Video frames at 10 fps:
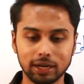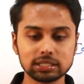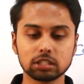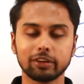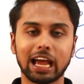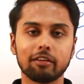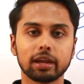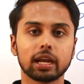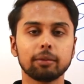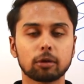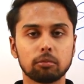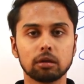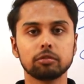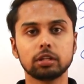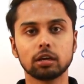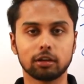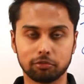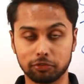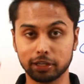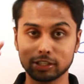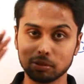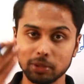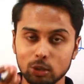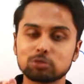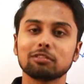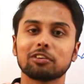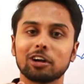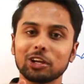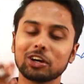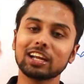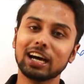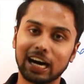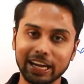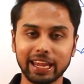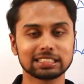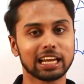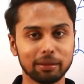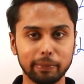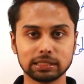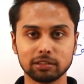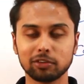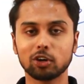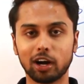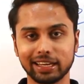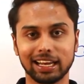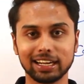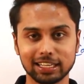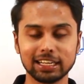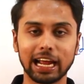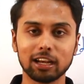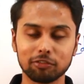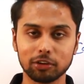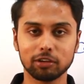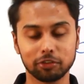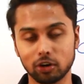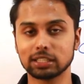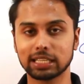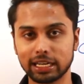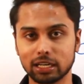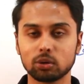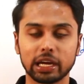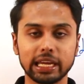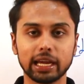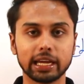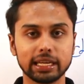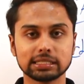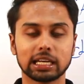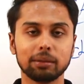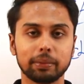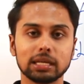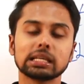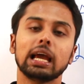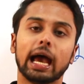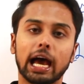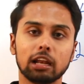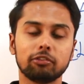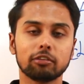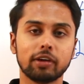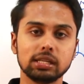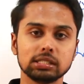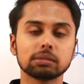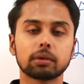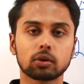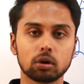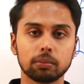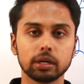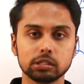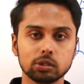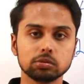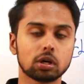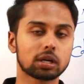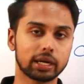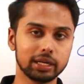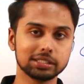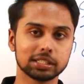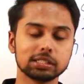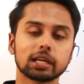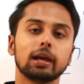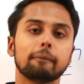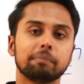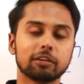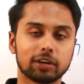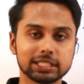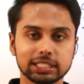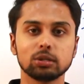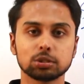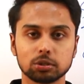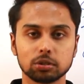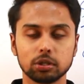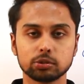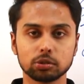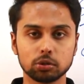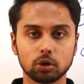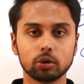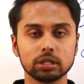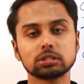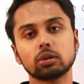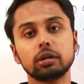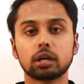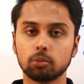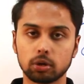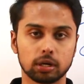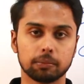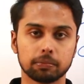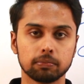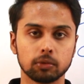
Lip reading: First, if you are having any problem with your, this will be useful for your IAS and IPS. If you got elected and if you got selected to IAS and IPS, and if you are facing some recruitment issues or conditions, the first thing you should go is to the tribunal.